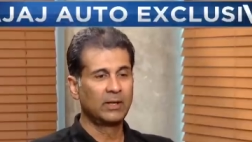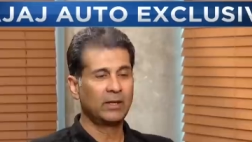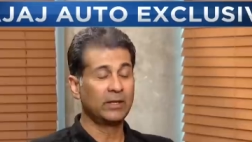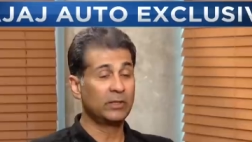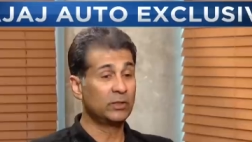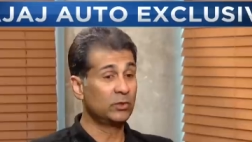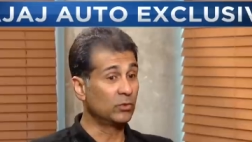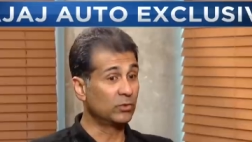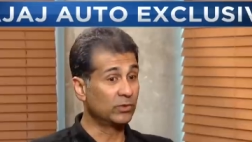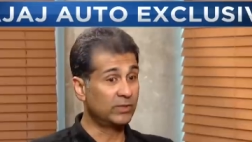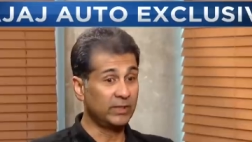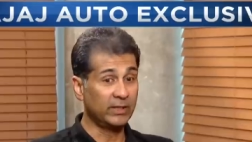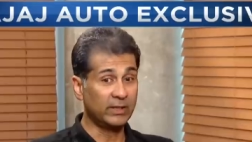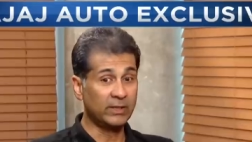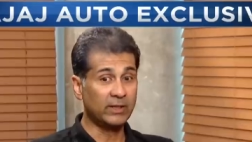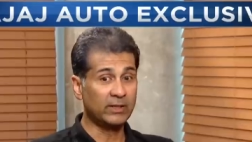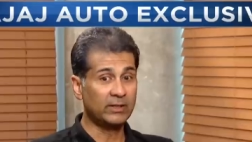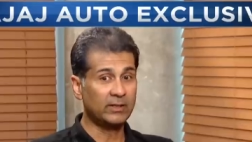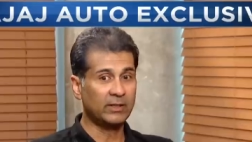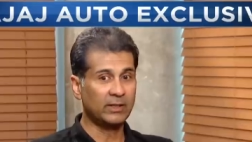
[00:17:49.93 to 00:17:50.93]
It's no
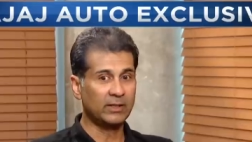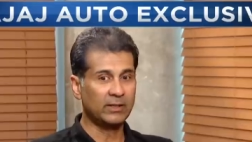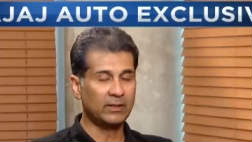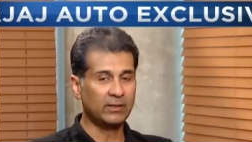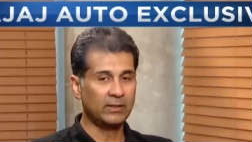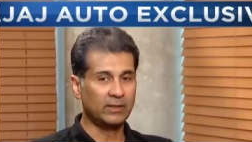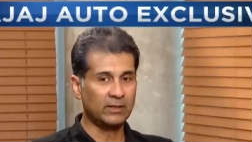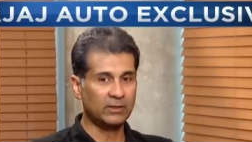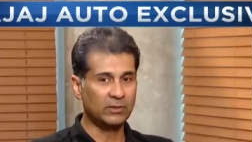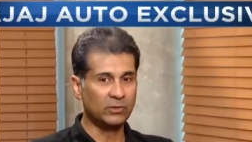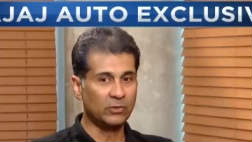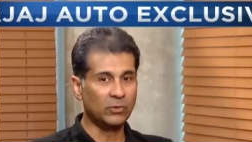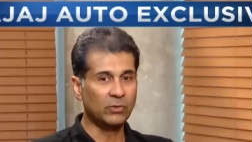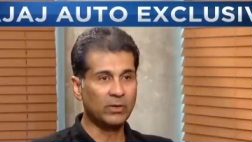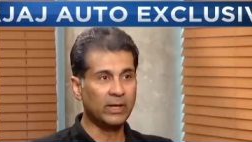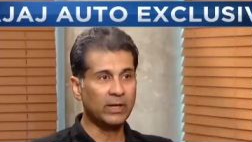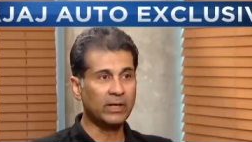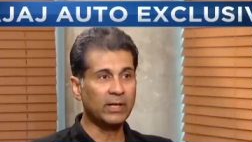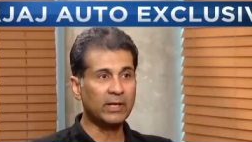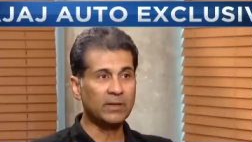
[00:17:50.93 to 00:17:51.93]
secret that there's new
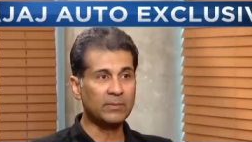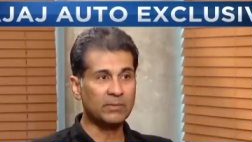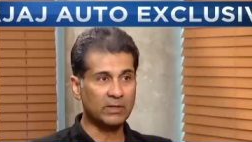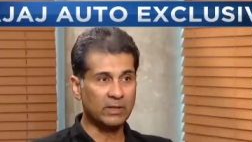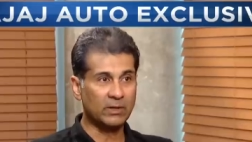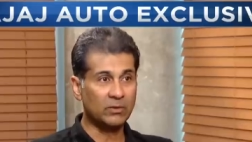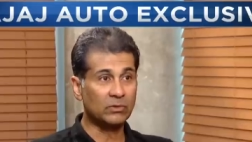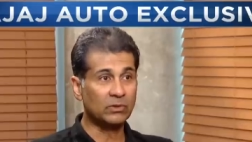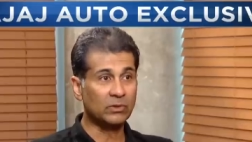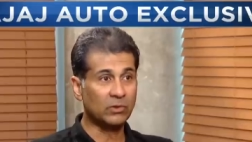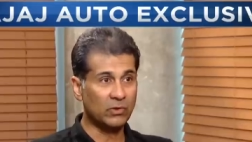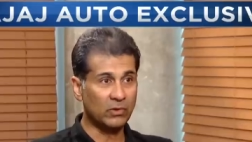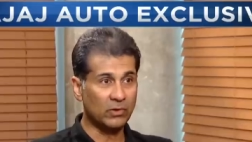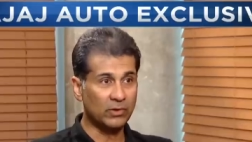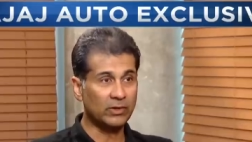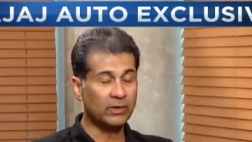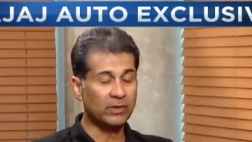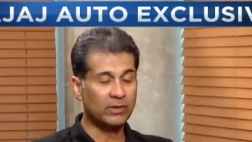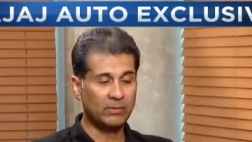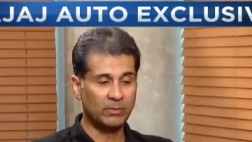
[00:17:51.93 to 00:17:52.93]
KTMs around the
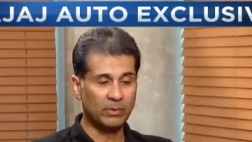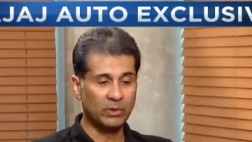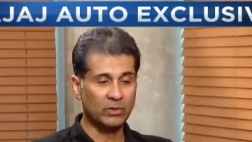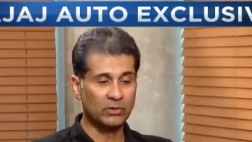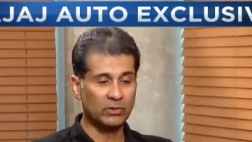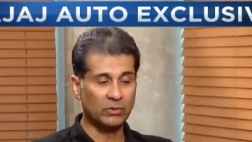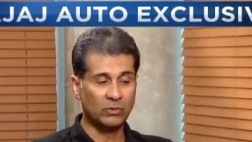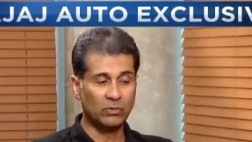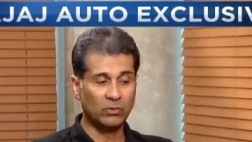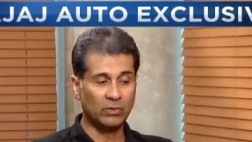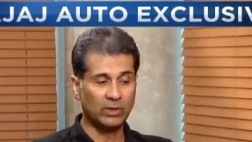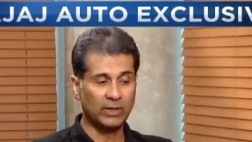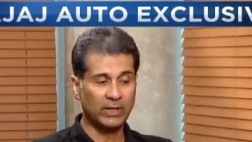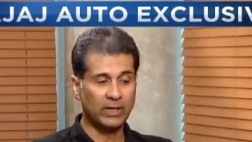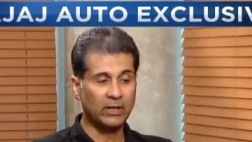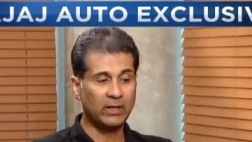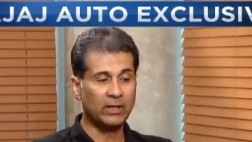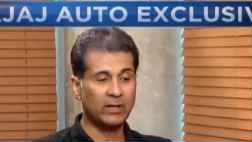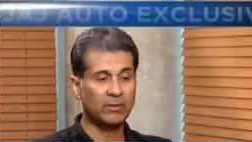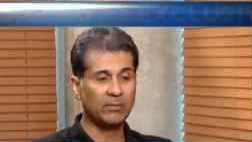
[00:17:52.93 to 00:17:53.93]
corner because the whole
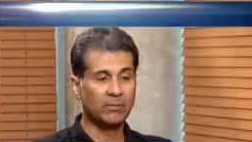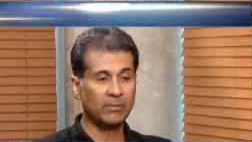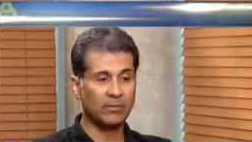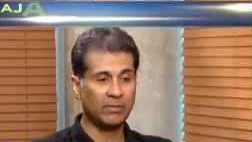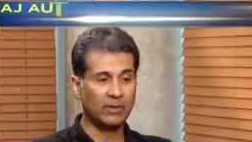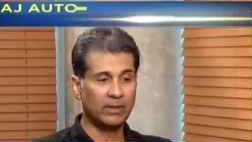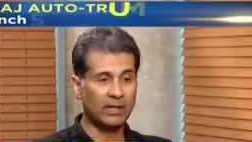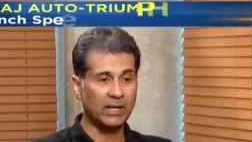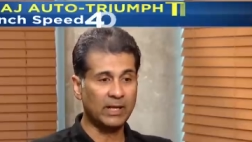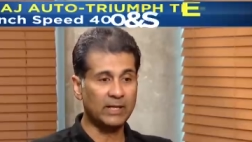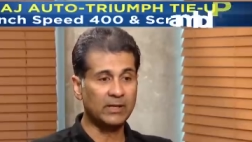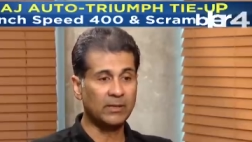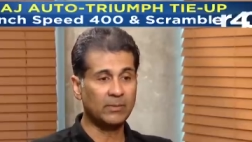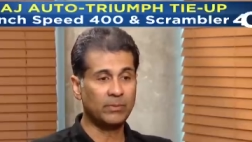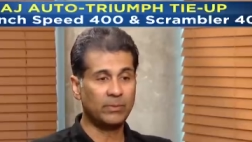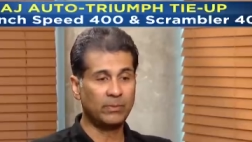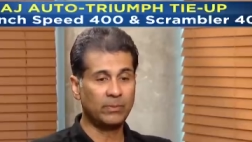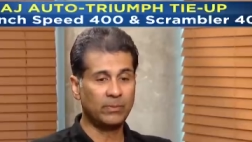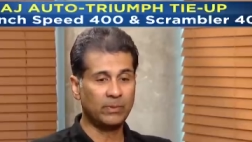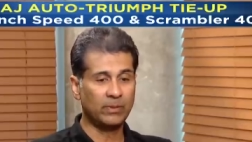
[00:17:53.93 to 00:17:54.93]
KTM
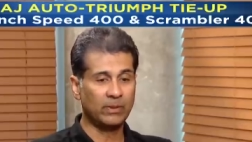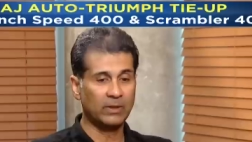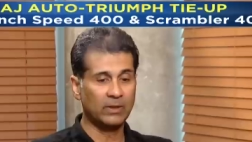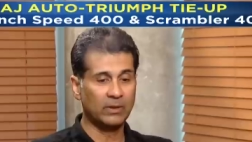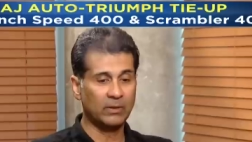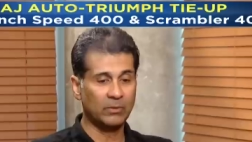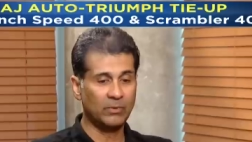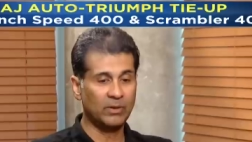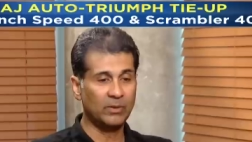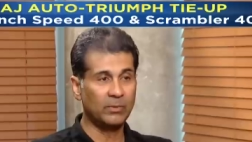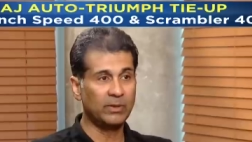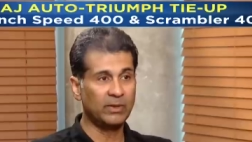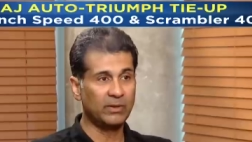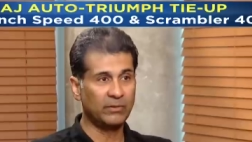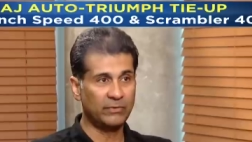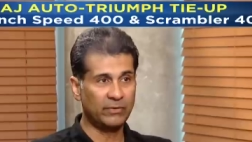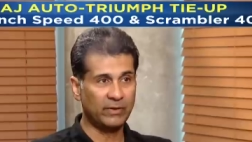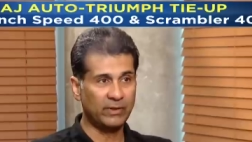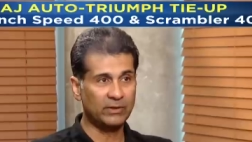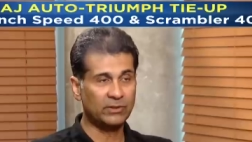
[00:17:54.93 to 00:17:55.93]
lineup uh, will be
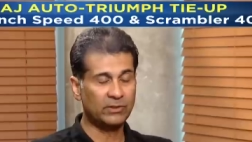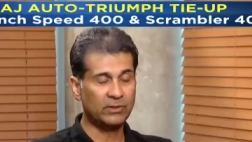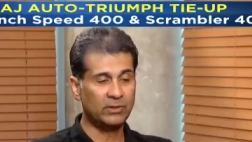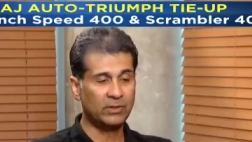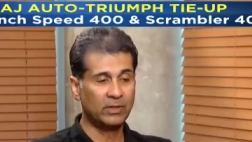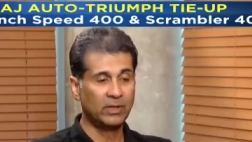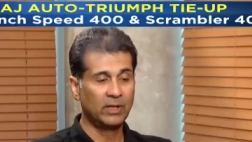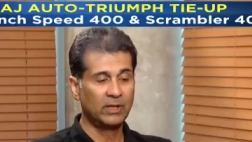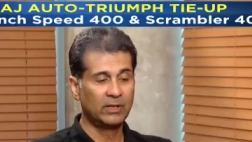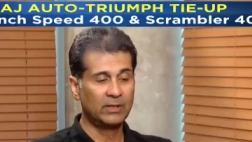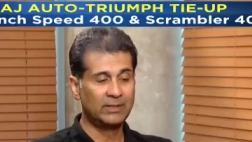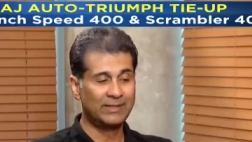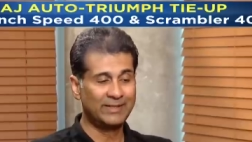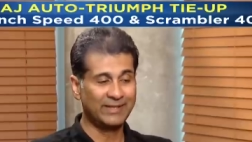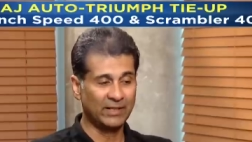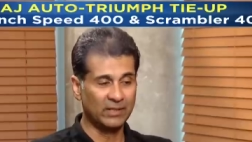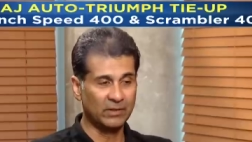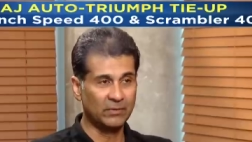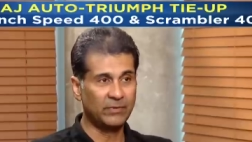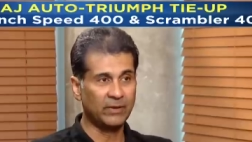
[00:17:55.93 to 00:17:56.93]
refreshed
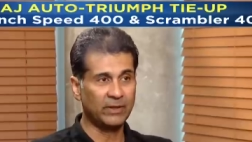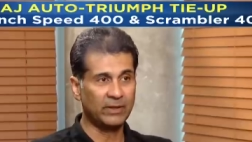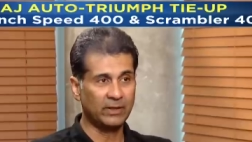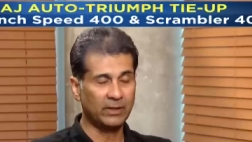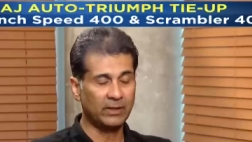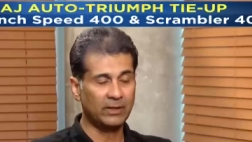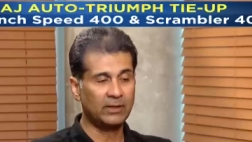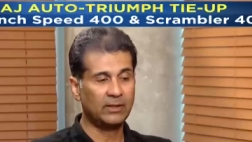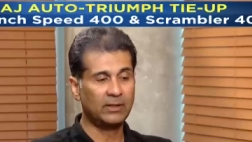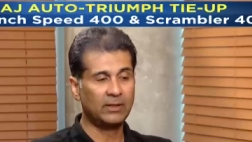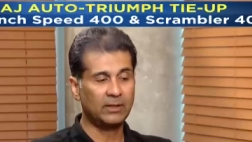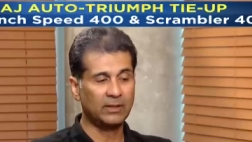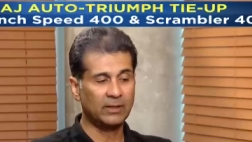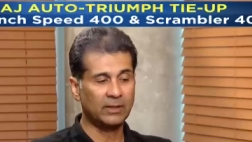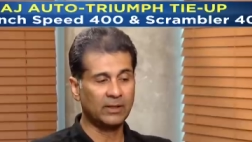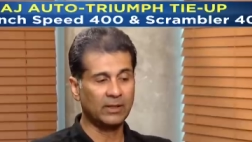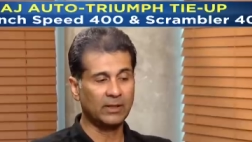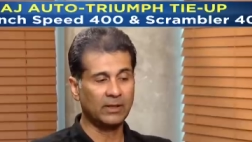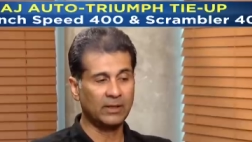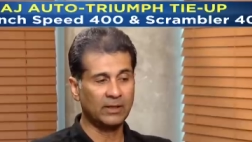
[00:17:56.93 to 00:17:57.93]
significantly
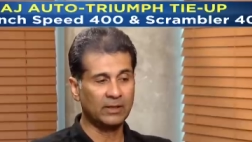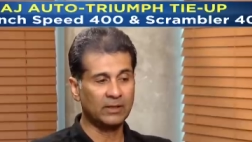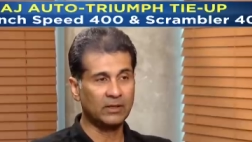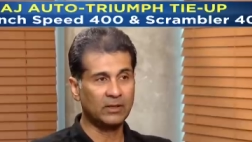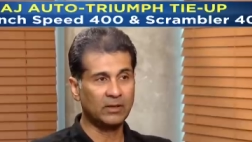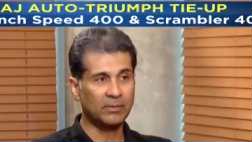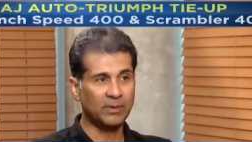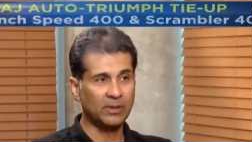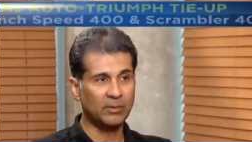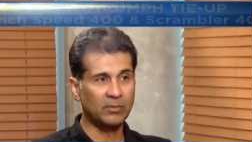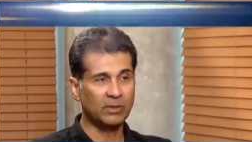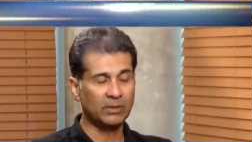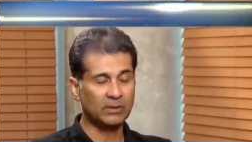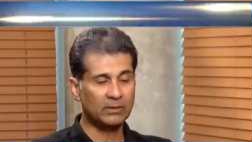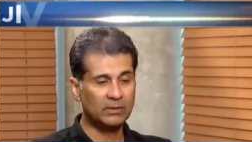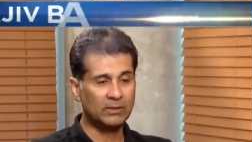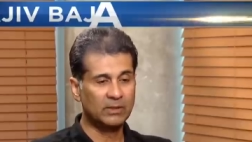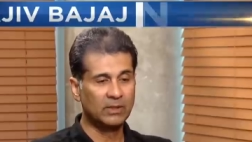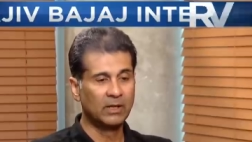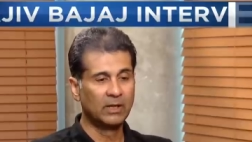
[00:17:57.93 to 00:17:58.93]
in in coming
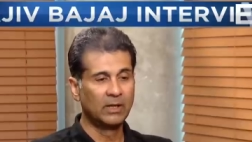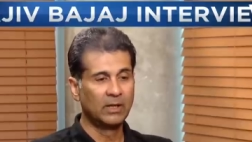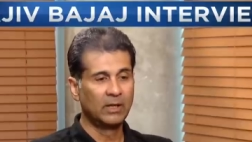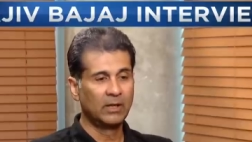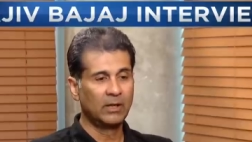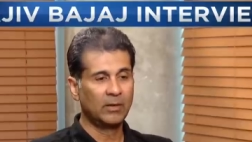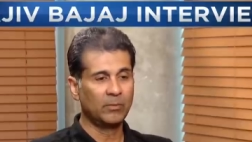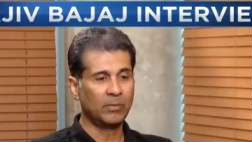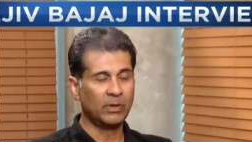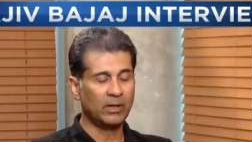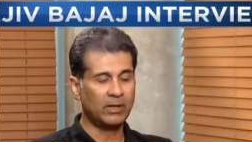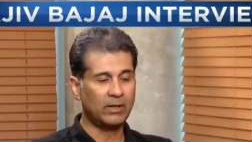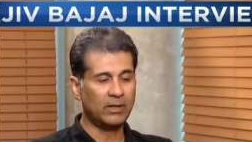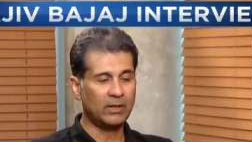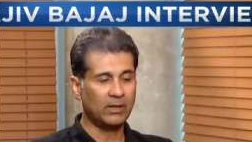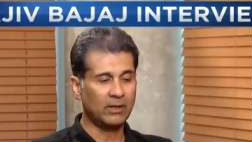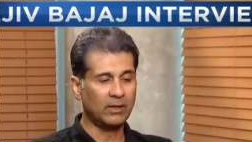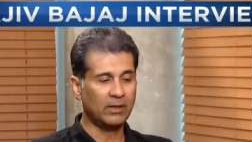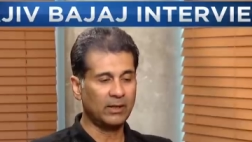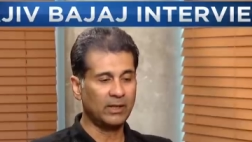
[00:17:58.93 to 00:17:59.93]
months.
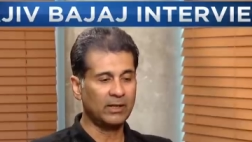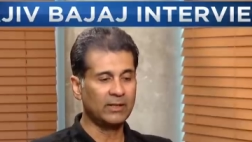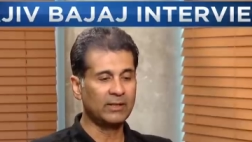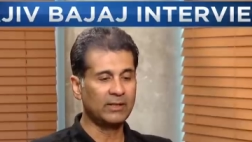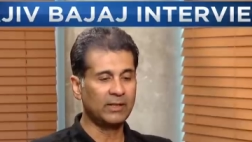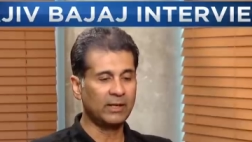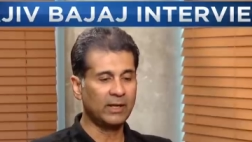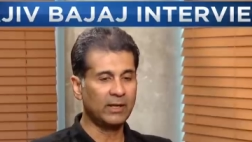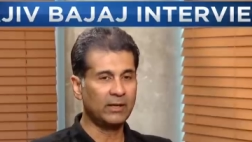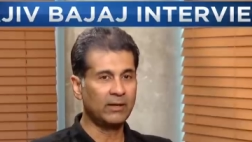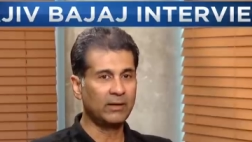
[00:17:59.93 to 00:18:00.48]
But uh, in the